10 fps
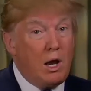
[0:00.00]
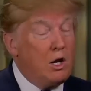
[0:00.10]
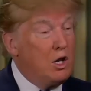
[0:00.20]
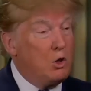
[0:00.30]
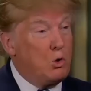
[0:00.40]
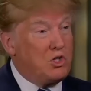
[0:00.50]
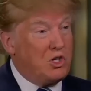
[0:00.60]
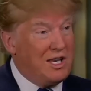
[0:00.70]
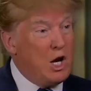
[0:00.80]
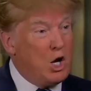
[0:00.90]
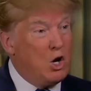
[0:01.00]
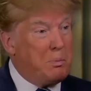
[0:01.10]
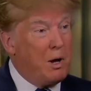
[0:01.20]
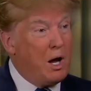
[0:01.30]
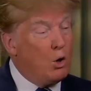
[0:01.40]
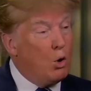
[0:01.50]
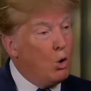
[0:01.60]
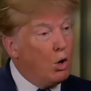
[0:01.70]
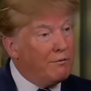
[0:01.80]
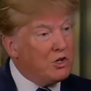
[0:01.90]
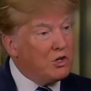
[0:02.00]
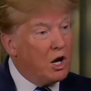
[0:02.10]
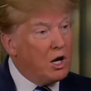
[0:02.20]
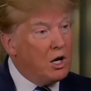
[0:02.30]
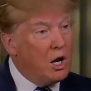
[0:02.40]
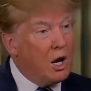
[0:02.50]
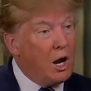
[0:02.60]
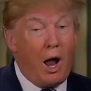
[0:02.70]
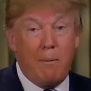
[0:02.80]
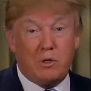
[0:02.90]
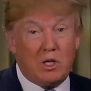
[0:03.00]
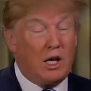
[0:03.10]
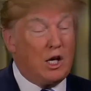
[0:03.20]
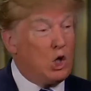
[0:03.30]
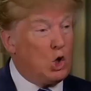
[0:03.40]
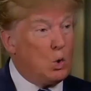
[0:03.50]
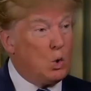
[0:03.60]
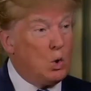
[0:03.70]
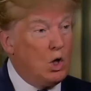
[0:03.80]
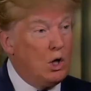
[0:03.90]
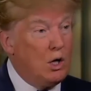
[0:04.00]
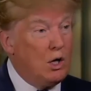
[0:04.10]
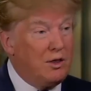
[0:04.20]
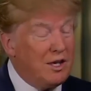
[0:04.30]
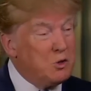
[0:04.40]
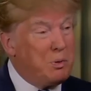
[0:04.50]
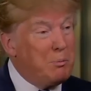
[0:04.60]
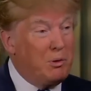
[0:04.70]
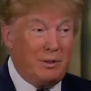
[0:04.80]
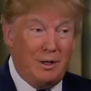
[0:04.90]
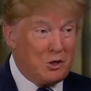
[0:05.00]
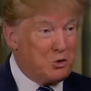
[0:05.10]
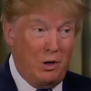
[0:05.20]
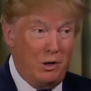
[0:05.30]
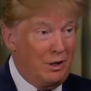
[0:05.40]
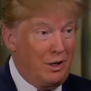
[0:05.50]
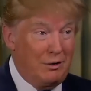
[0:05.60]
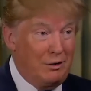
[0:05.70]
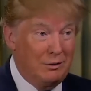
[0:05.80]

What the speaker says: In other words, a day goes by, all of a sudden, I'm telling you, these people need a strong leader.